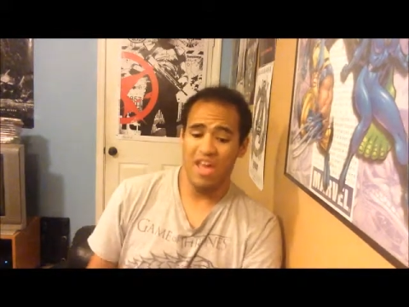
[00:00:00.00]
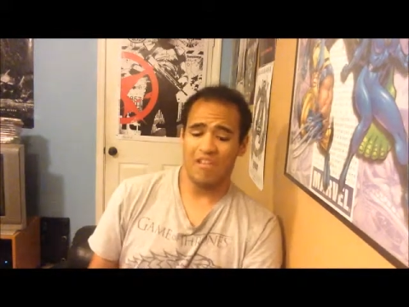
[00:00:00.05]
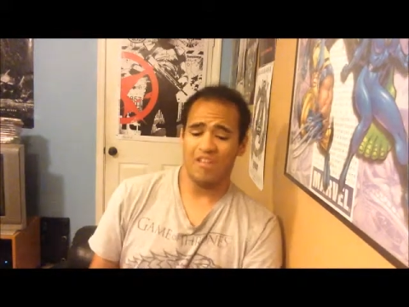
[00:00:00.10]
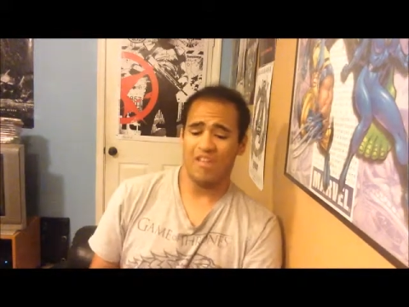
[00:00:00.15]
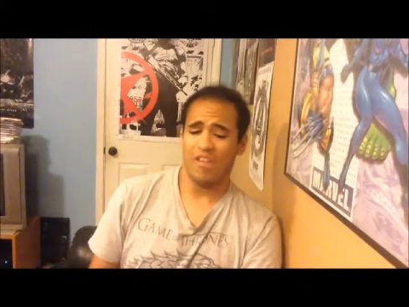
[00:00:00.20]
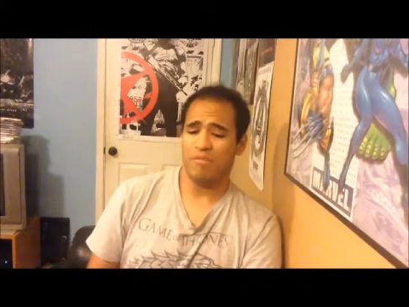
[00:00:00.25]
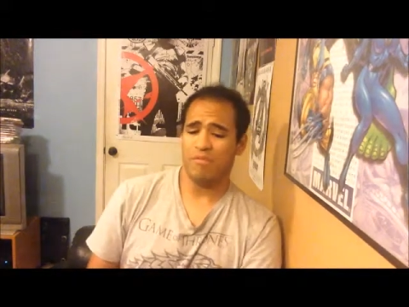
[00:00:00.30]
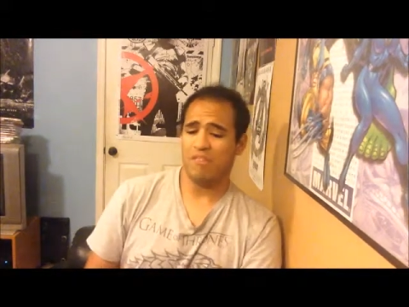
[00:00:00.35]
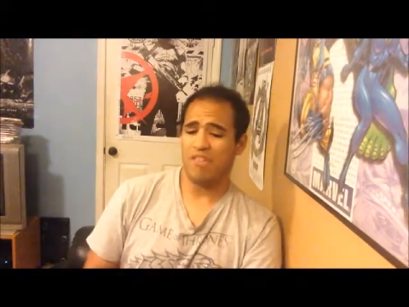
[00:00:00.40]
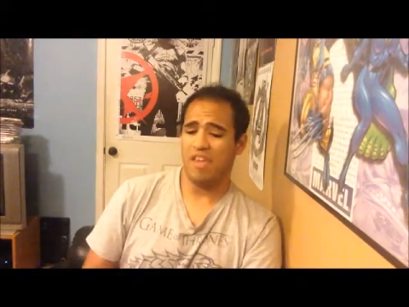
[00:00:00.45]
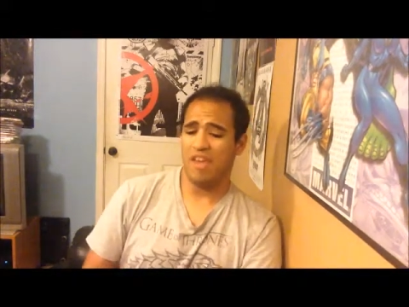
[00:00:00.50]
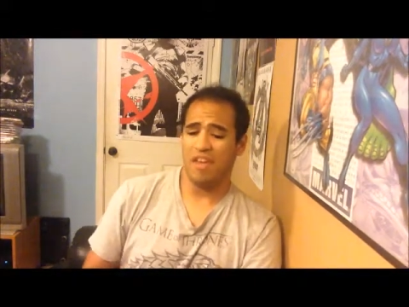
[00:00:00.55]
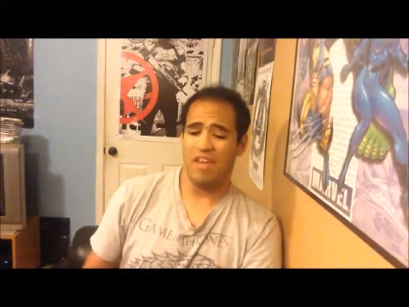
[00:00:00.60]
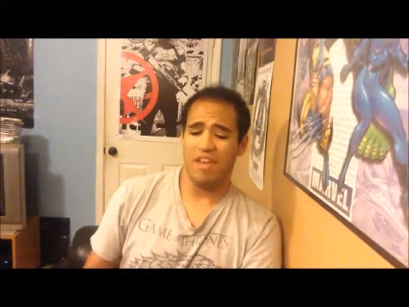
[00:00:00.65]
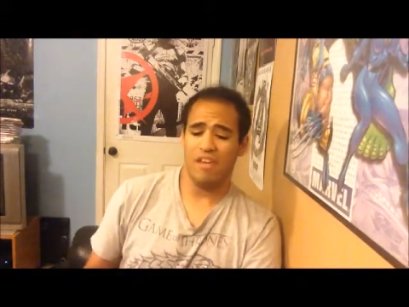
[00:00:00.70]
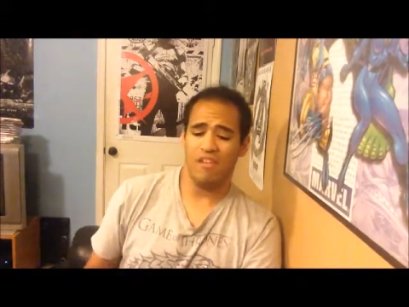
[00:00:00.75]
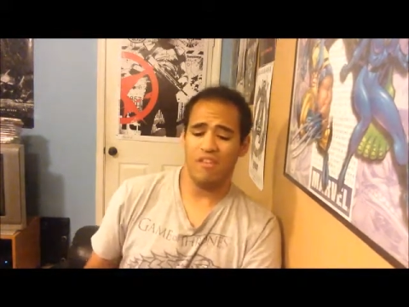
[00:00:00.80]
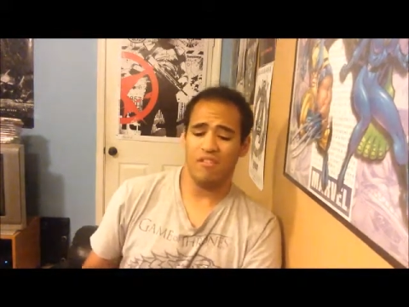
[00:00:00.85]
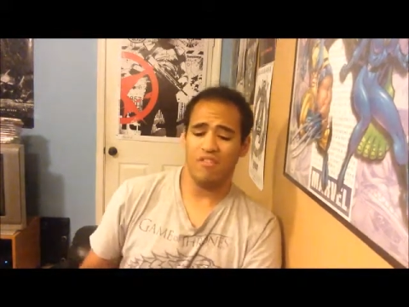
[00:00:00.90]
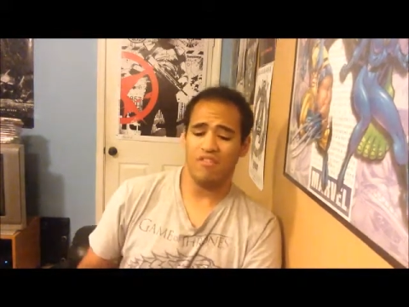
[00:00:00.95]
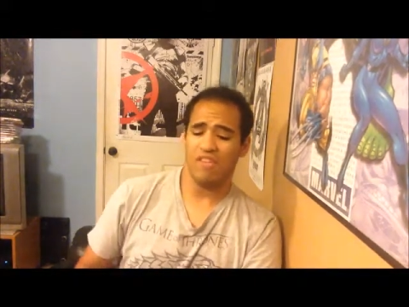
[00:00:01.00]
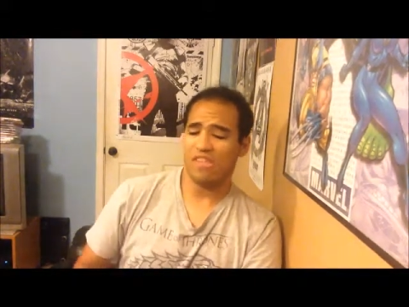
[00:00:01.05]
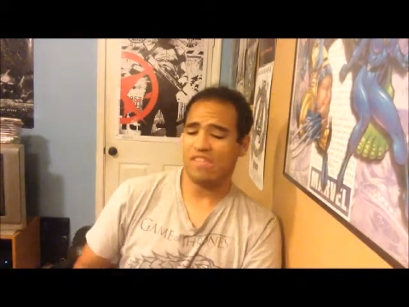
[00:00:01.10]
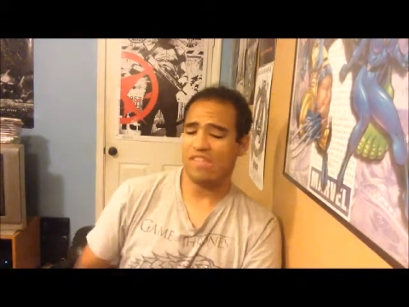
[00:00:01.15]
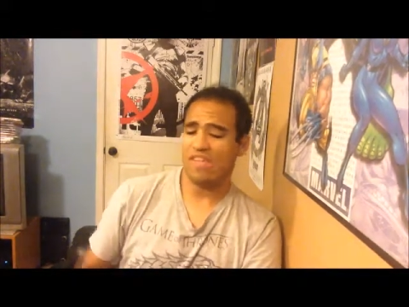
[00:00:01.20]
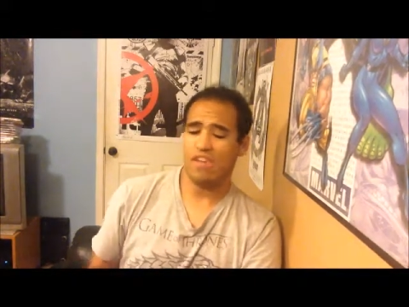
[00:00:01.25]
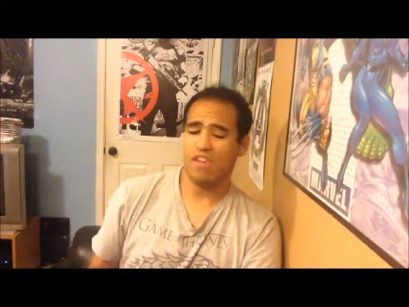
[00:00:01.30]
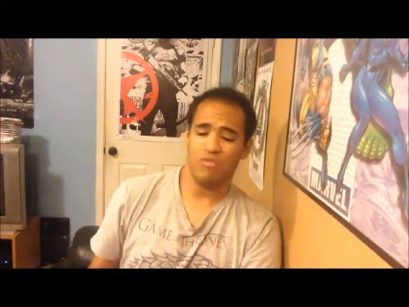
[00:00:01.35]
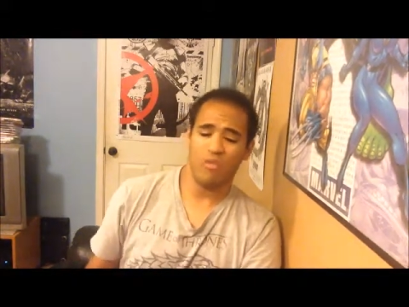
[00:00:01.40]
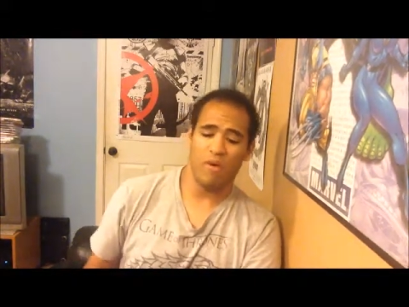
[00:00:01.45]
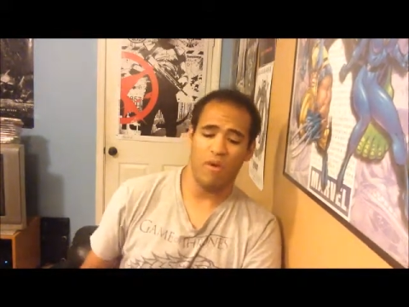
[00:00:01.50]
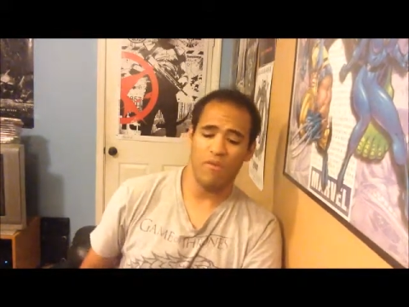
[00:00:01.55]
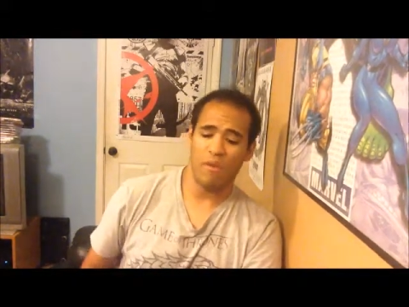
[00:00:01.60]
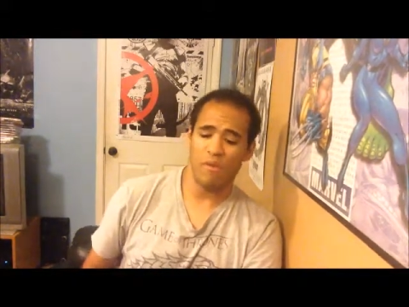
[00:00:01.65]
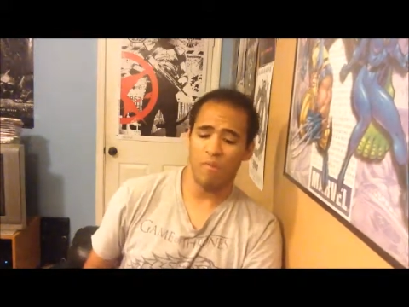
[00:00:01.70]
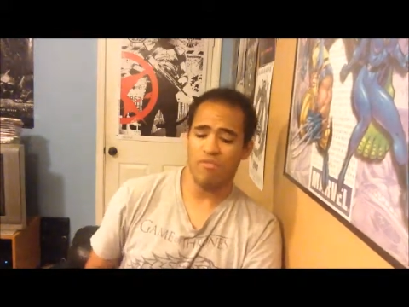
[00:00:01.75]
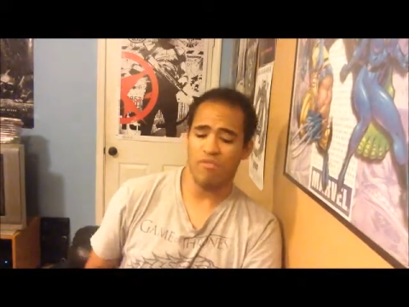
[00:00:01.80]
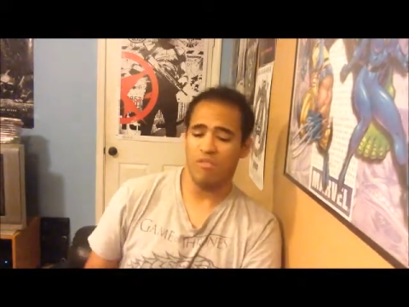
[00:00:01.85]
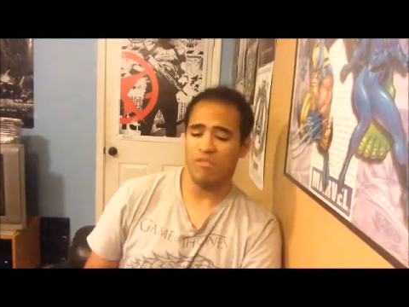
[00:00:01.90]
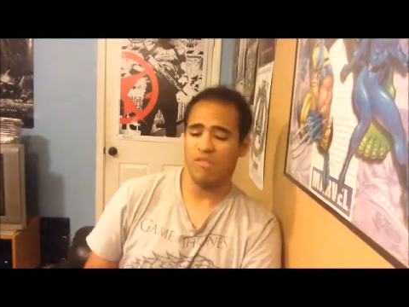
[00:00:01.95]
It's like 10. There's like 10, 12
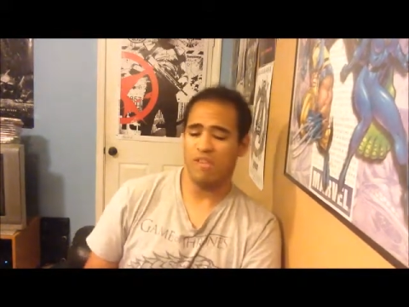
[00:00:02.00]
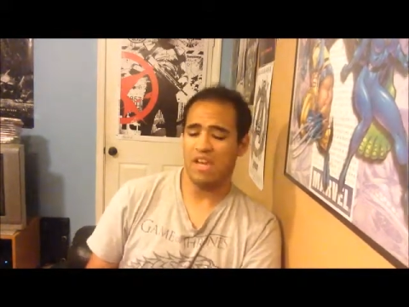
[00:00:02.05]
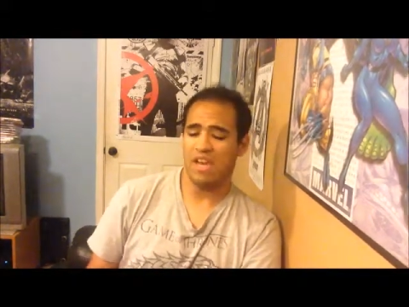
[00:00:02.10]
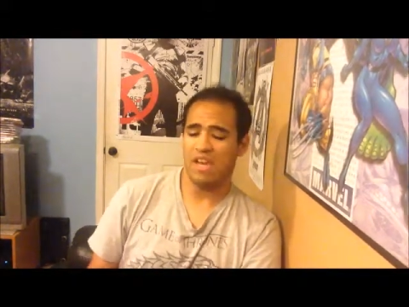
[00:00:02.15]
episodes